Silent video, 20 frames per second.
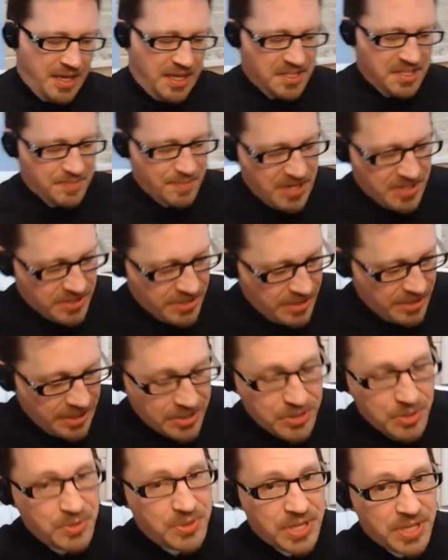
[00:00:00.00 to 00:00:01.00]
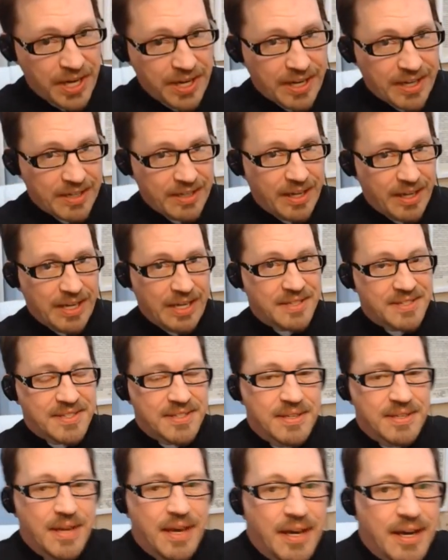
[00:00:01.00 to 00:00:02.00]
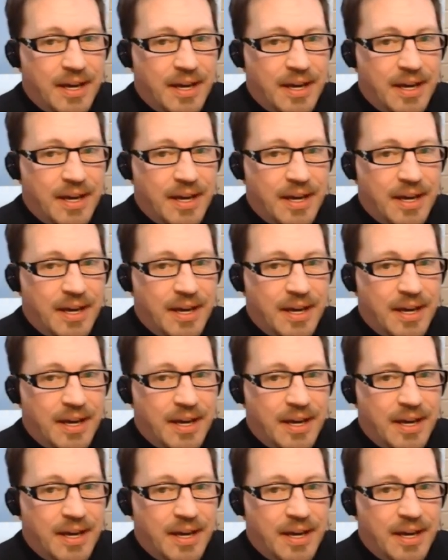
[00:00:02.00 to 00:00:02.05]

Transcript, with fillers: especially like Teutonic Knights,